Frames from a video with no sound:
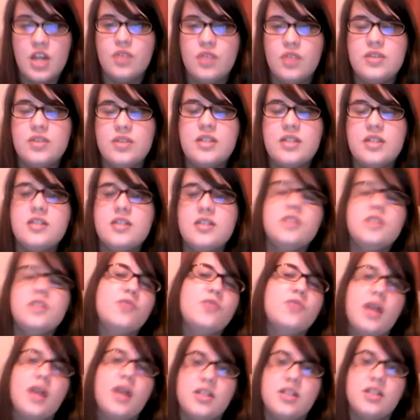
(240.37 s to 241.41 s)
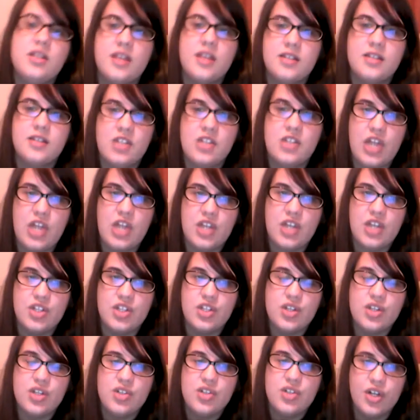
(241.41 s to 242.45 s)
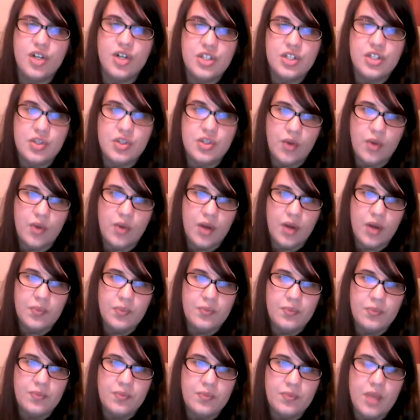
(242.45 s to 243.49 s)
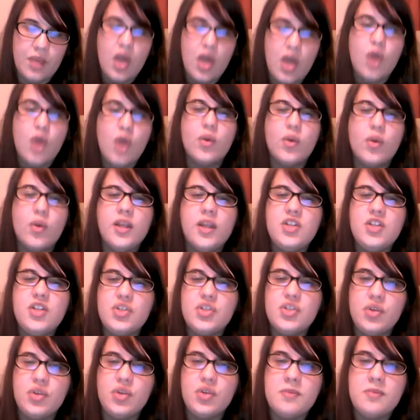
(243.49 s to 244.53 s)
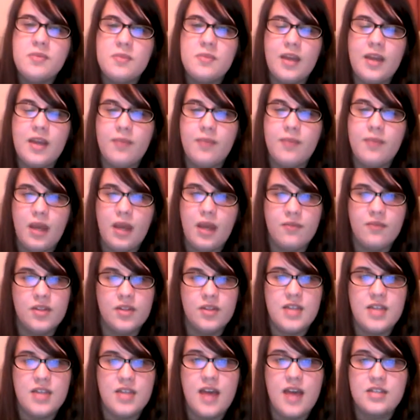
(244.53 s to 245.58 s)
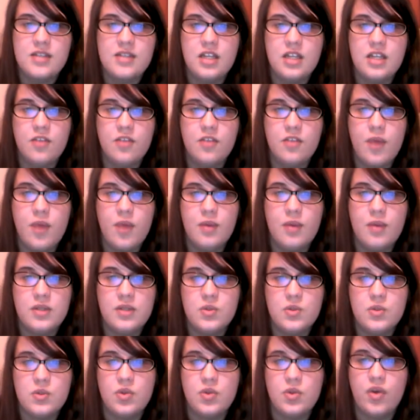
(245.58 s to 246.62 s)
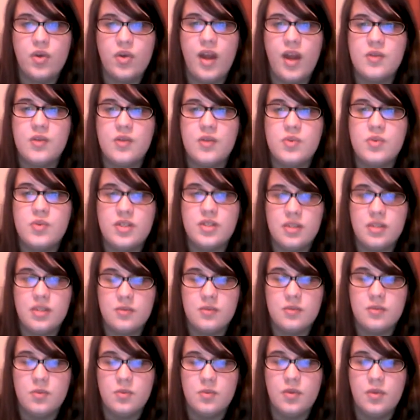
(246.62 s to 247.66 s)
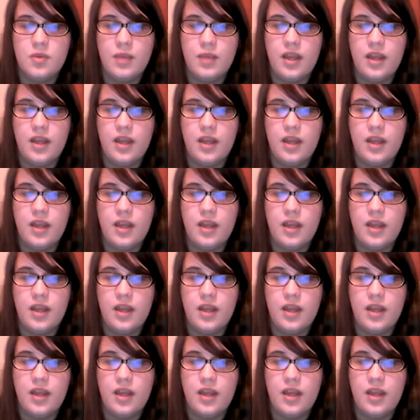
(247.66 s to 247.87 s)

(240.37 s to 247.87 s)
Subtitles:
the resistance for sex education started to grow. Religious groups made pamphlets asking if public school grounds were acceptable